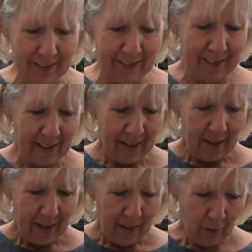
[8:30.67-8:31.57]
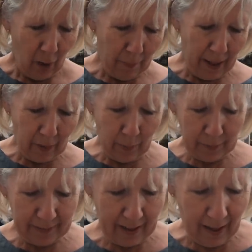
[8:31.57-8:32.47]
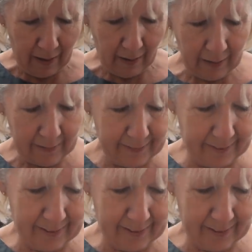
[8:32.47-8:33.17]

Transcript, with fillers: is it? I've got a Bakewell tart.